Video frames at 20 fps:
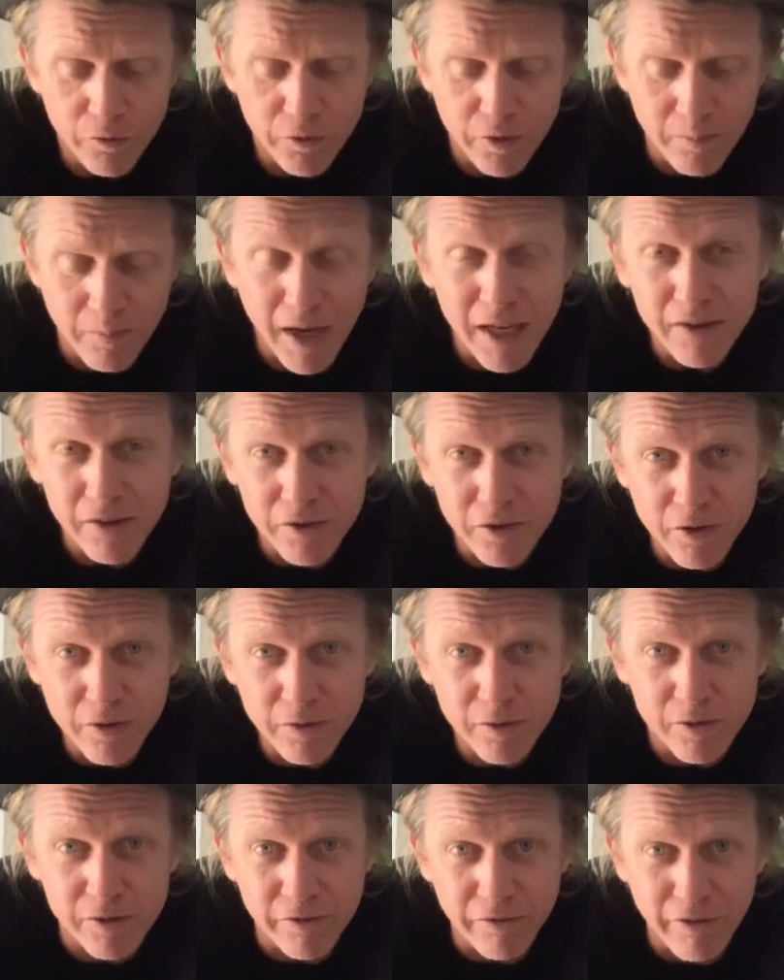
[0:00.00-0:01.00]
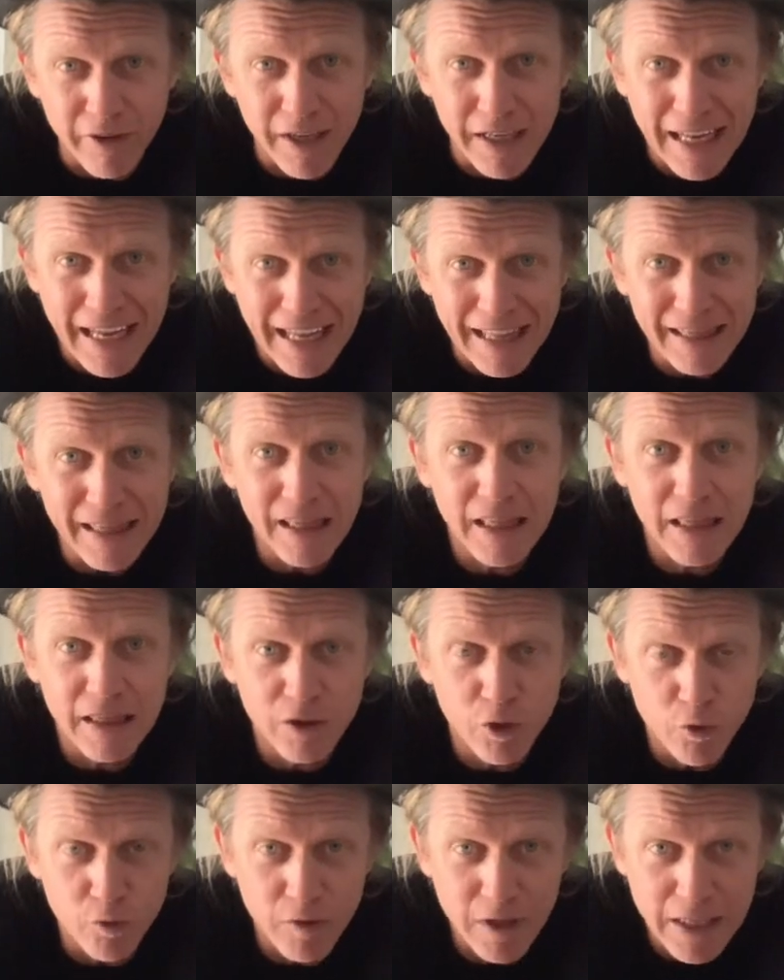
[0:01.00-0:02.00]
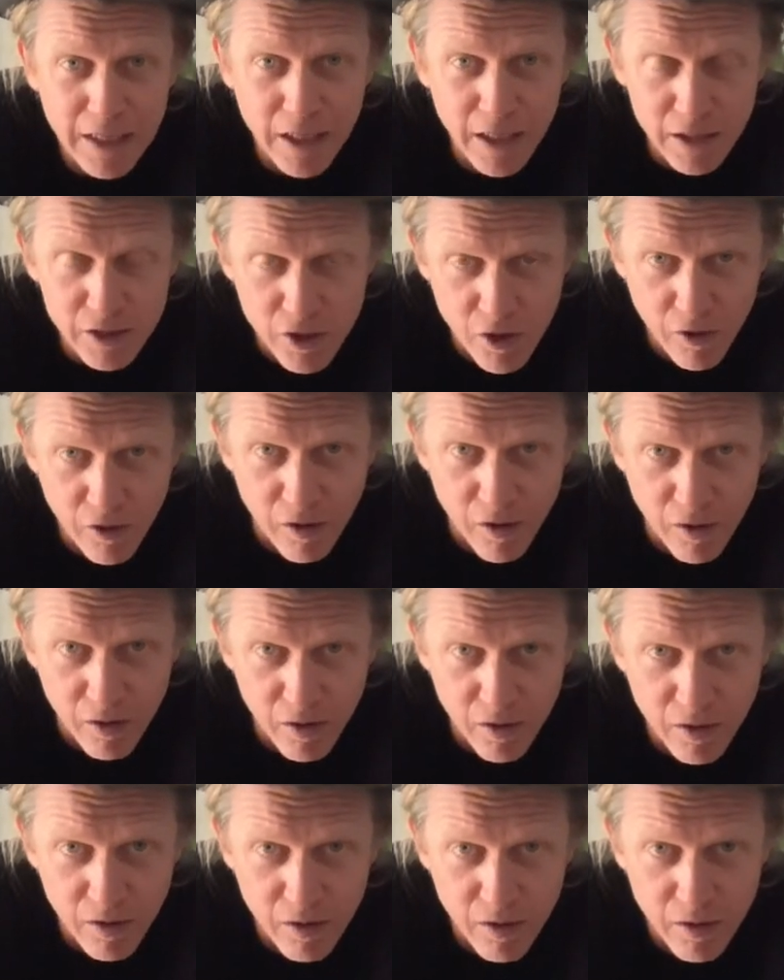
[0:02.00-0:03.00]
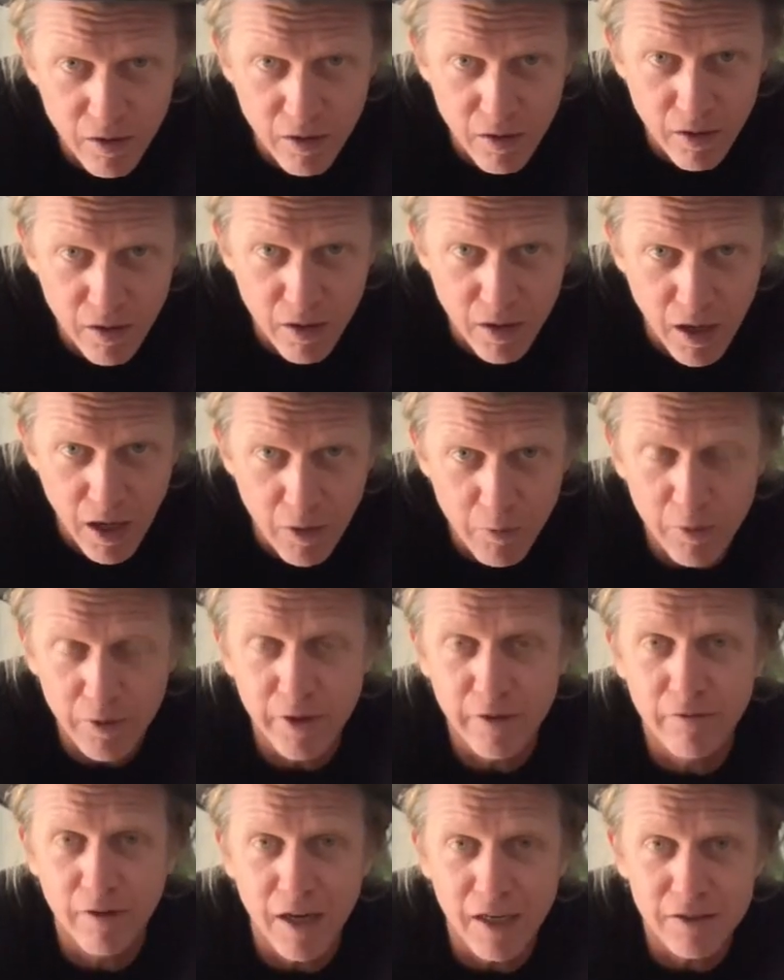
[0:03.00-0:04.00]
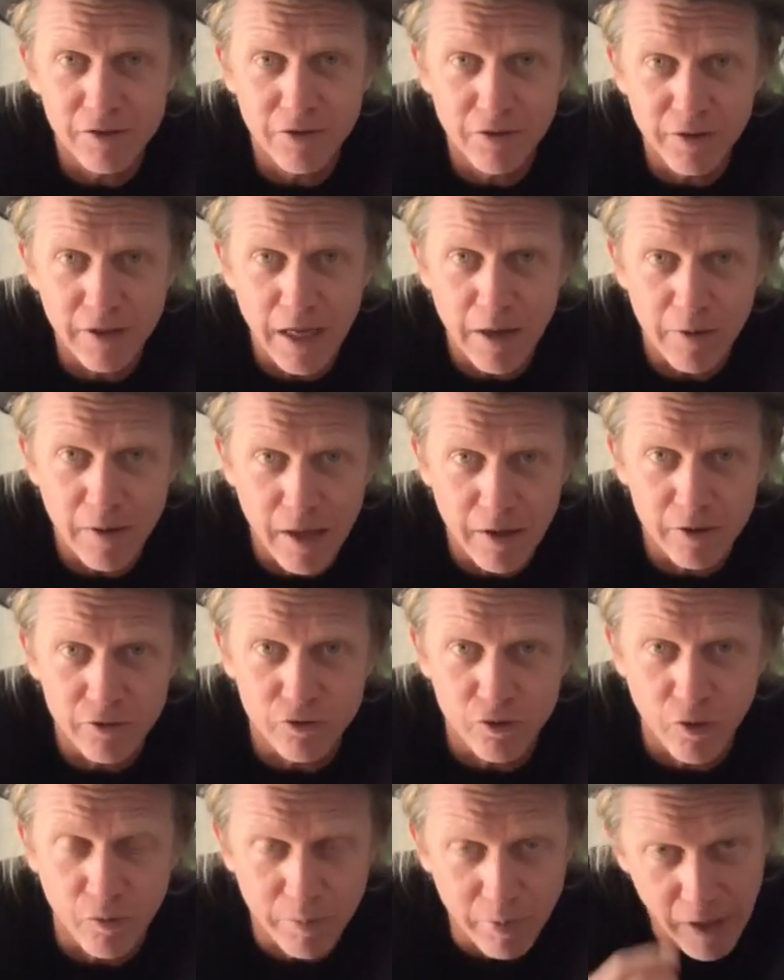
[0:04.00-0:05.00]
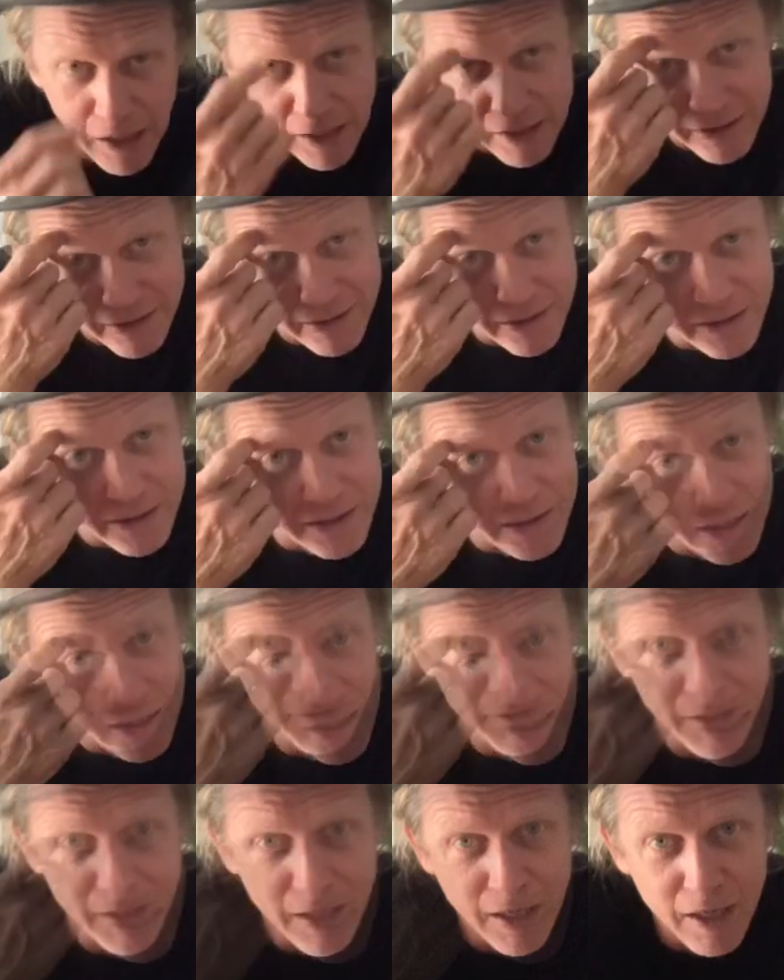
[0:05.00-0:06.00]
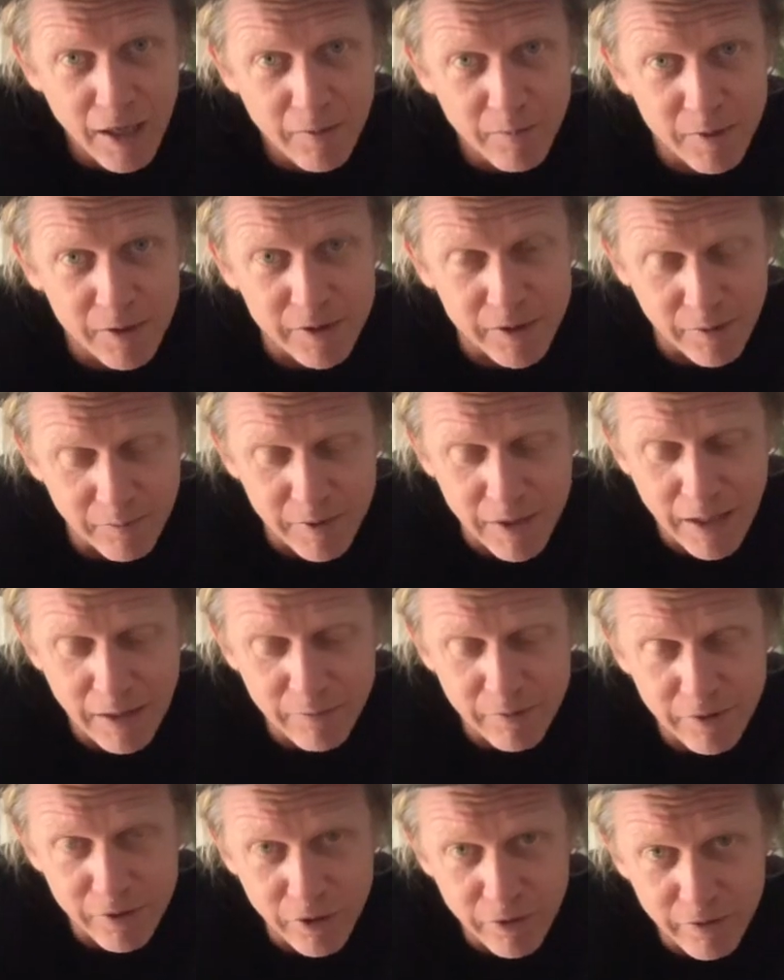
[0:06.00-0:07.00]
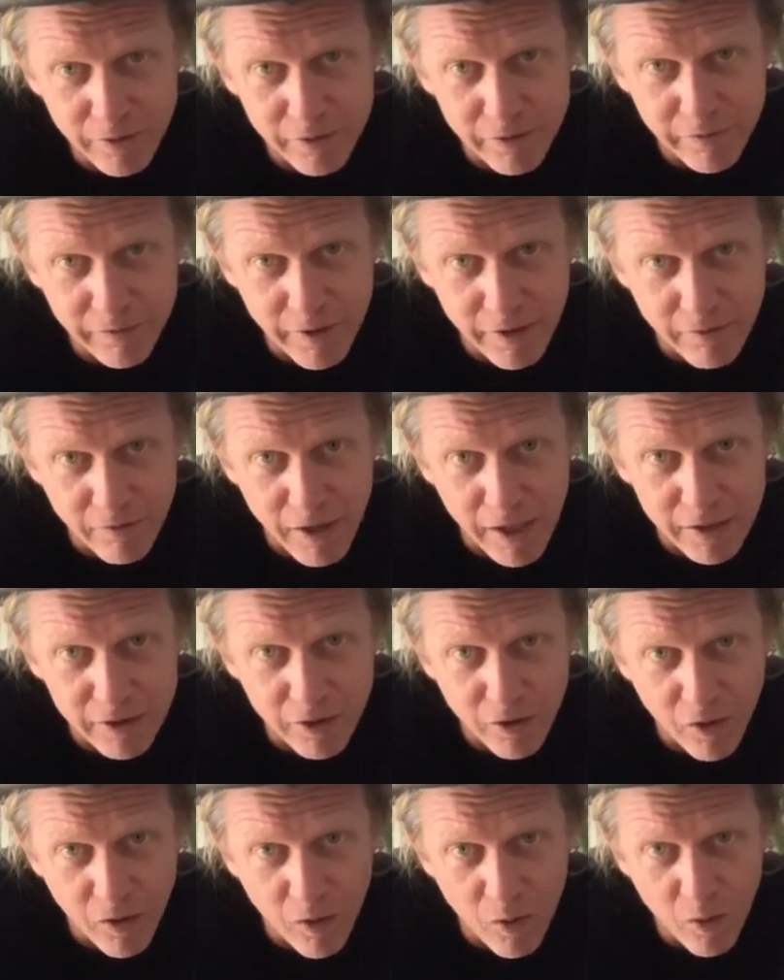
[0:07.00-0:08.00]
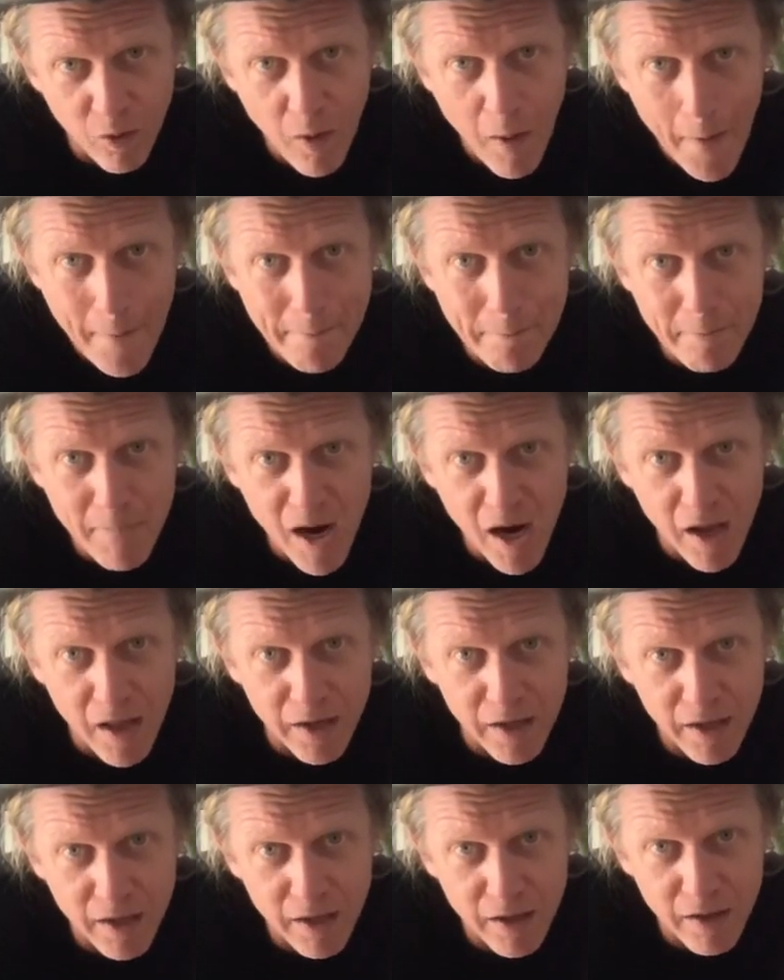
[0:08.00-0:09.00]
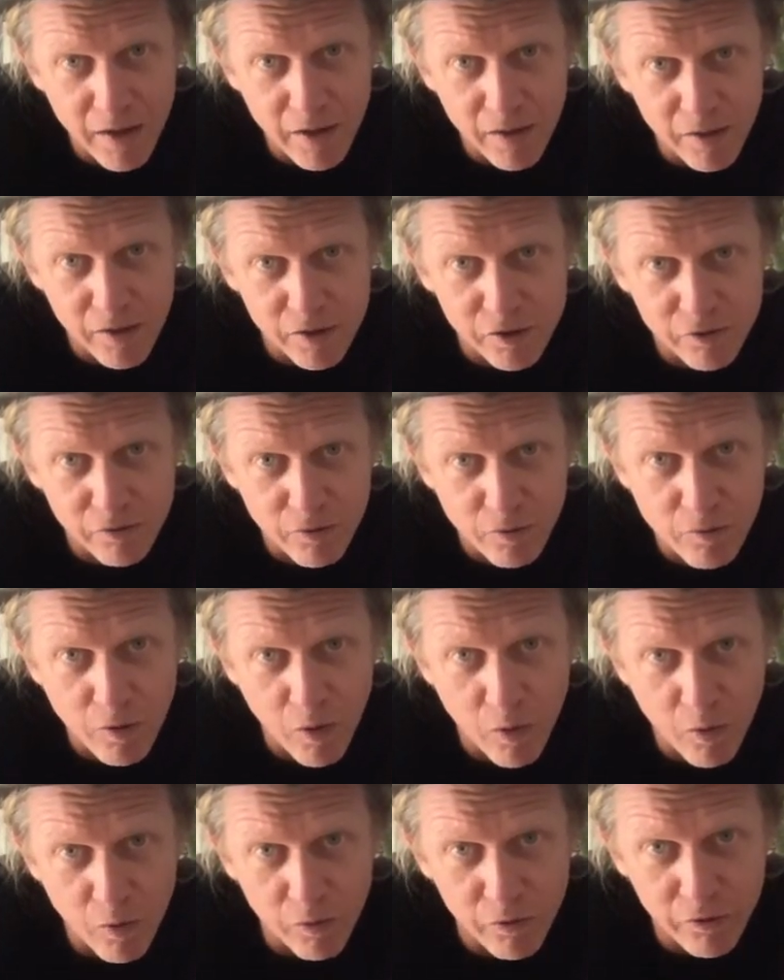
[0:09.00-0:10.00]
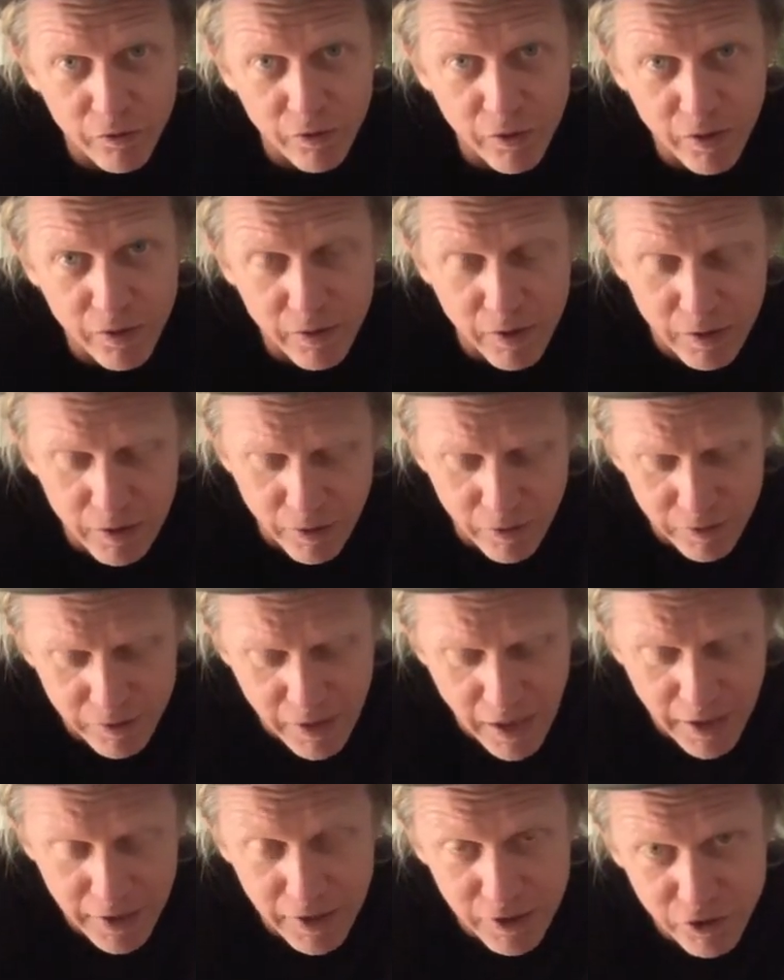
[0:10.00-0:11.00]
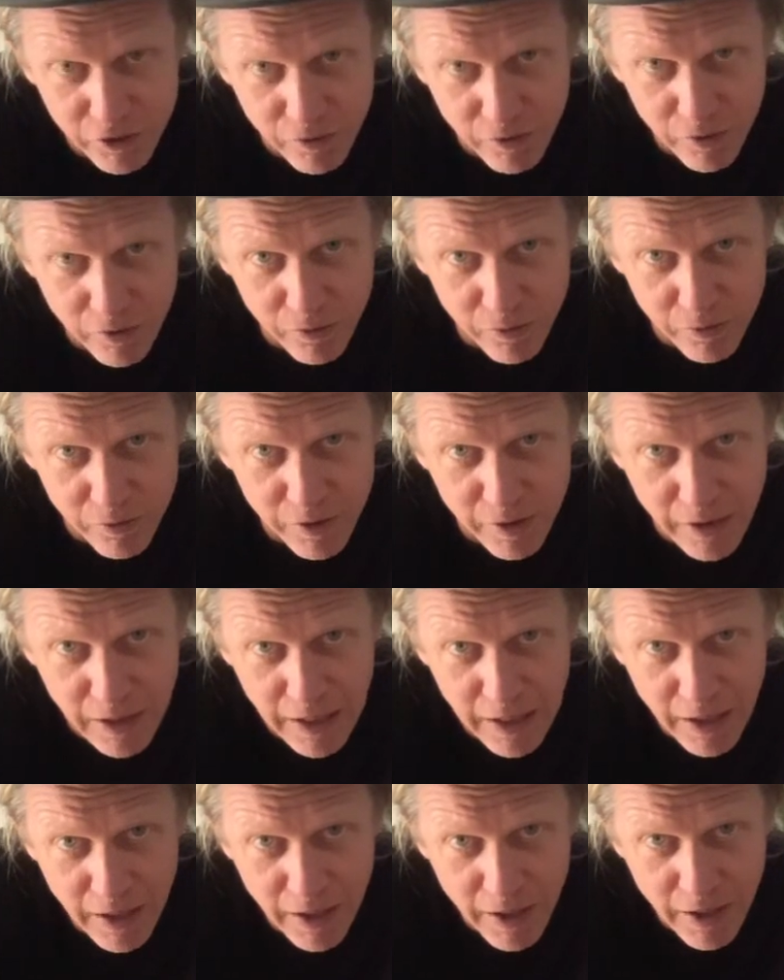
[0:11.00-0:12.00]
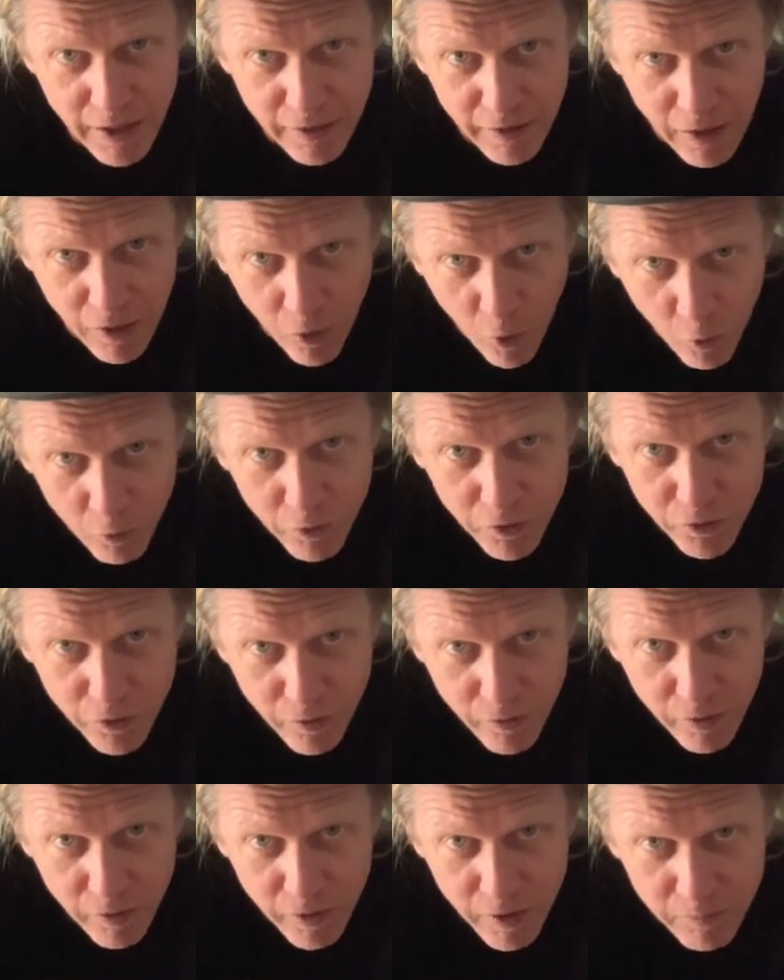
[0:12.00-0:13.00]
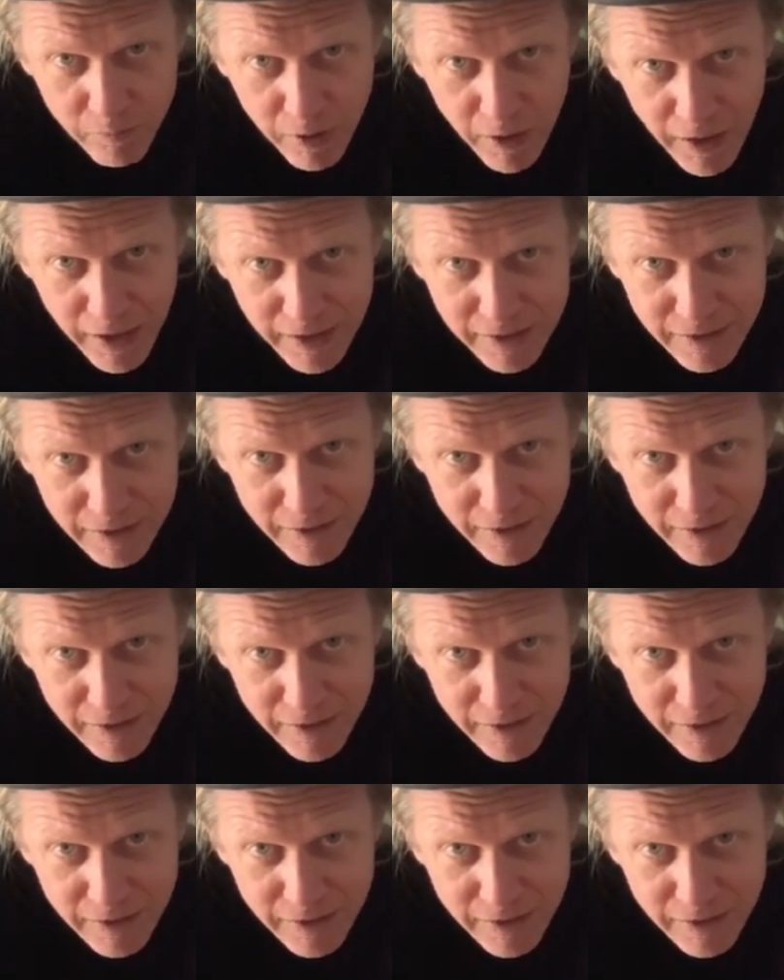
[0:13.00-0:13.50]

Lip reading: to make the tuners fit into the guitar, I wouldn't advise doing that without a drill press. But sometimes tuners fit right in the hole, but the screw holes, the little tiny screws that hold the tuner in place,